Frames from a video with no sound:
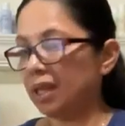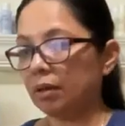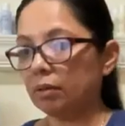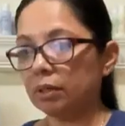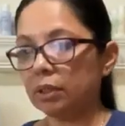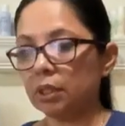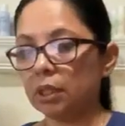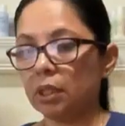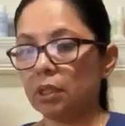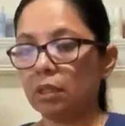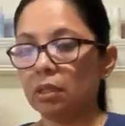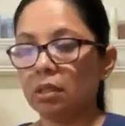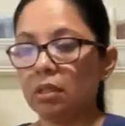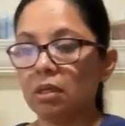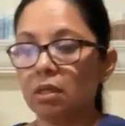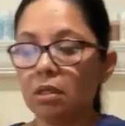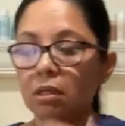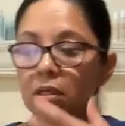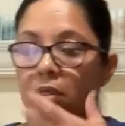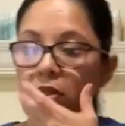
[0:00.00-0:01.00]
and that was it.
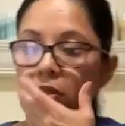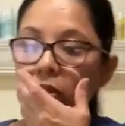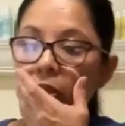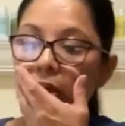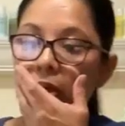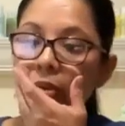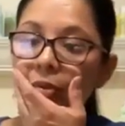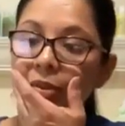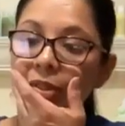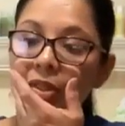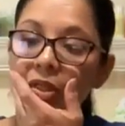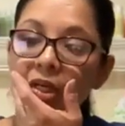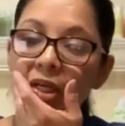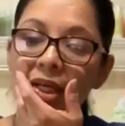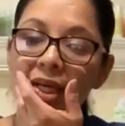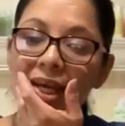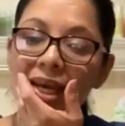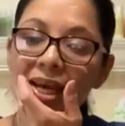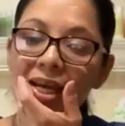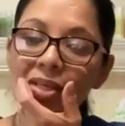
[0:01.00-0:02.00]
So I was
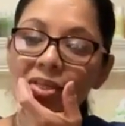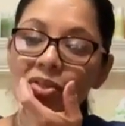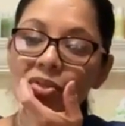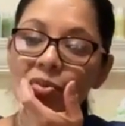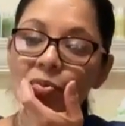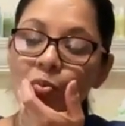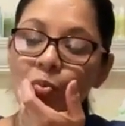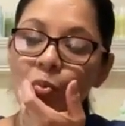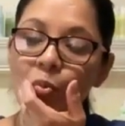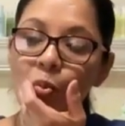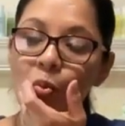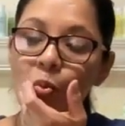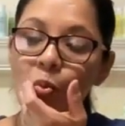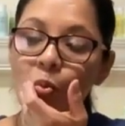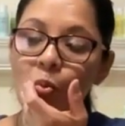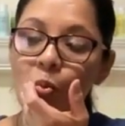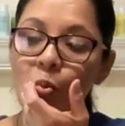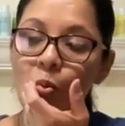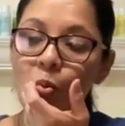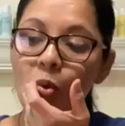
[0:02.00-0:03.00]
gonna add some
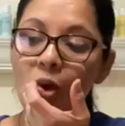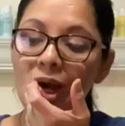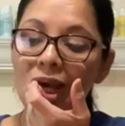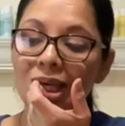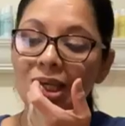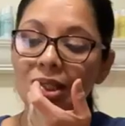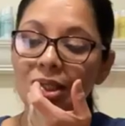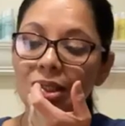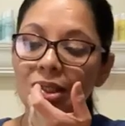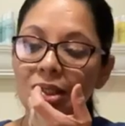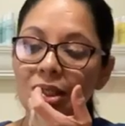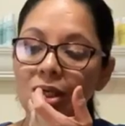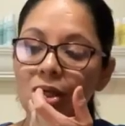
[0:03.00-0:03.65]
white.